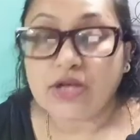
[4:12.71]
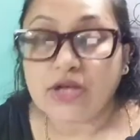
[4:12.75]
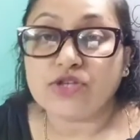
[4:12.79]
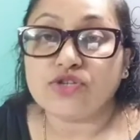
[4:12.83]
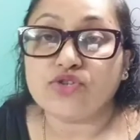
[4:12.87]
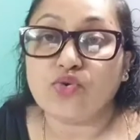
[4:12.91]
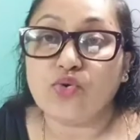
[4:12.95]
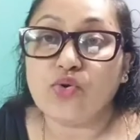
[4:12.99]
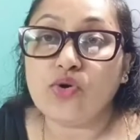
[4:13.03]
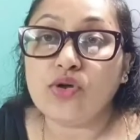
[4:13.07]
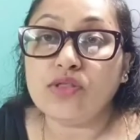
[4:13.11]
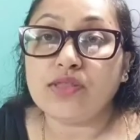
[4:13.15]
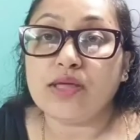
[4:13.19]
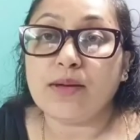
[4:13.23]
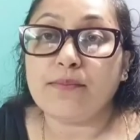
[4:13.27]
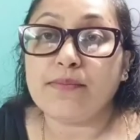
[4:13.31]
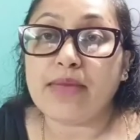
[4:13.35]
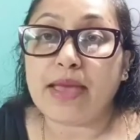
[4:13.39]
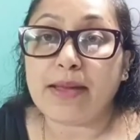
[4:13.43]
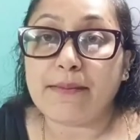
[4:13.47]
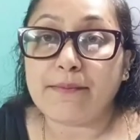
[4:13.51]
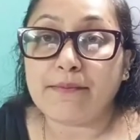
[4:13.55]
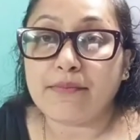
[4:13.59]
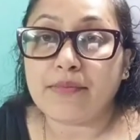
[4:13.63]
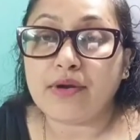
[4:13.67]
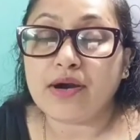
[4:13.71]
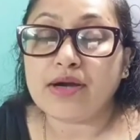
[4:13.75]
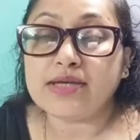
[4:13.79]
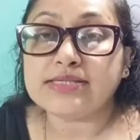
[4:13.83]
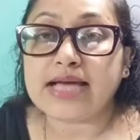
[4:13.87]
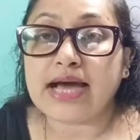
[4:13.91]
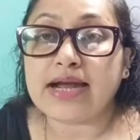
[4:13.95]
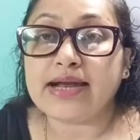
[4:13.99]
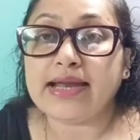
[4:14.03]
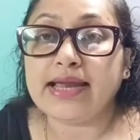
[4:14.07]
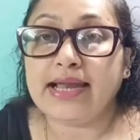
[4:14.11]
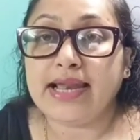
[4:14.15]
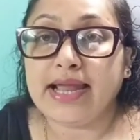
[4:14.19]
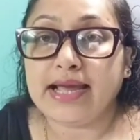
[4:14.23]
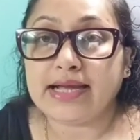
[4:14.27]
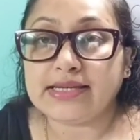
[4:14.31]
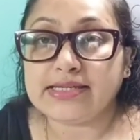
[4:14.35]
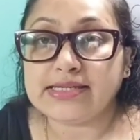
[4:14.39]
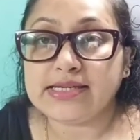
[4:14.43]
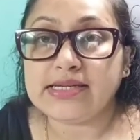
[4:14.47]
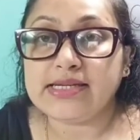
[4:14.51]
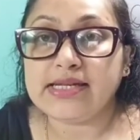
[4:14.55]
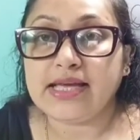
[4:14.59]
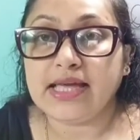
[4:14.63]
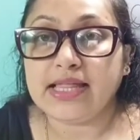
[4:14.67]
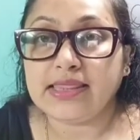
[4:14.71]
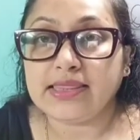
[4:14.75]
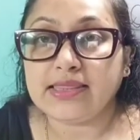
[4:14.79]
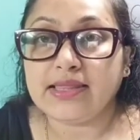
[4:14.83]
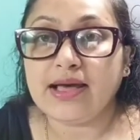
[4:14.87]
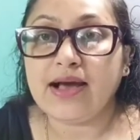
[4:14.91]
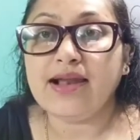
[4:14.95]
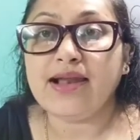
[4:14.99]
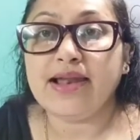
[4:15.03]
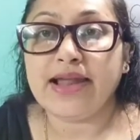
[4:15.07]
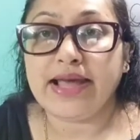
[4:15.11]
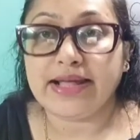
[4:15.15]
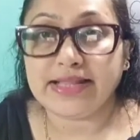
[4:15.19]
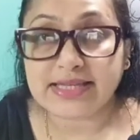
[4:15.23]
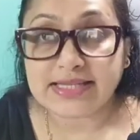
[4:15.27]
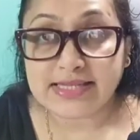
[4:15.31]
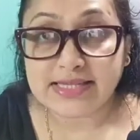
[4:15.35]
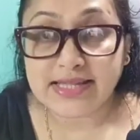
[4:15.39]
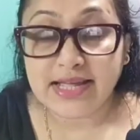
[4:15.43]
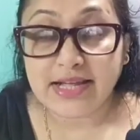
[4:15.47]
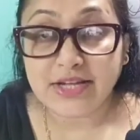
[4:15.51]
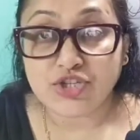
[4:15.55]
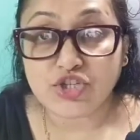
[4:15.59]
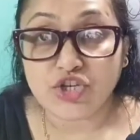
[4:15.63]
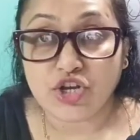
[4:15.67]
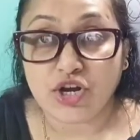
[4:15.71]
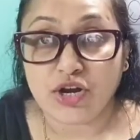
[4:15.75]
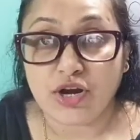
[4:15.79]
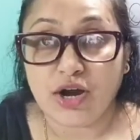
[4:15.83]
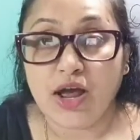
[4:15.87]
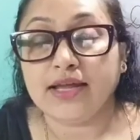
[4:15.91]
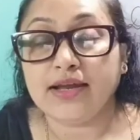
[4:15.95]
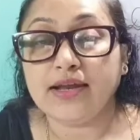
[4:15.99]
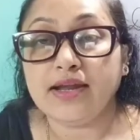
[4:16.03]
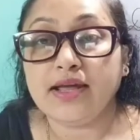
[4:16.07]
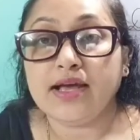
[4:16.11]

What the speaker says: So the members are elected in the legislature.